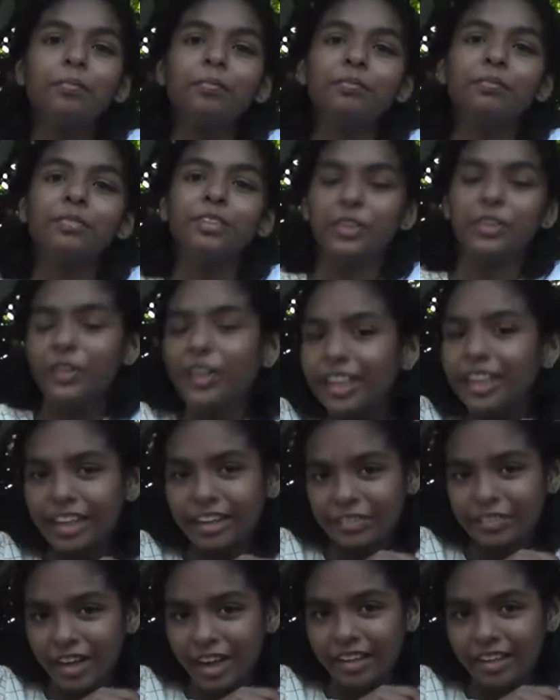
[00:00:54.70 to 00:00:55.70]
Yep, you heard
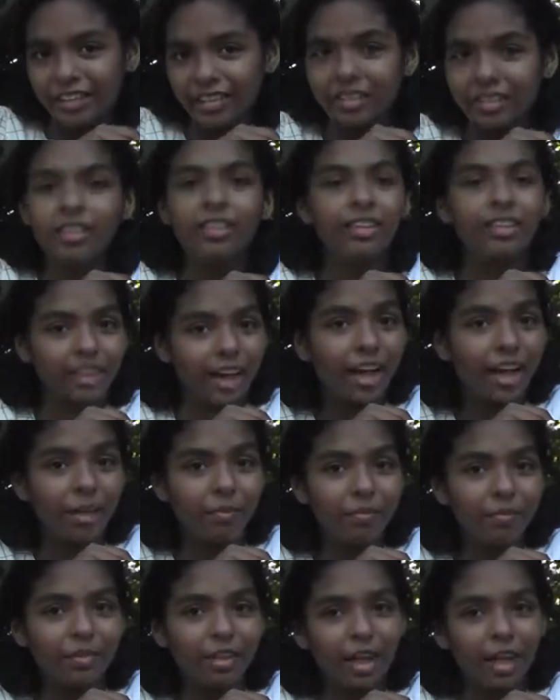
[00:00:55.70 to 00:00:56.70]
it right.
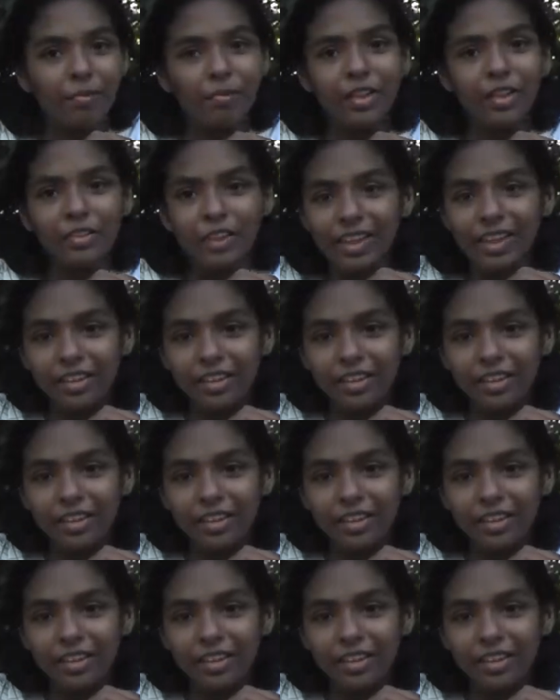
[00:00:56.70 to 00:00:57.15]
Time can be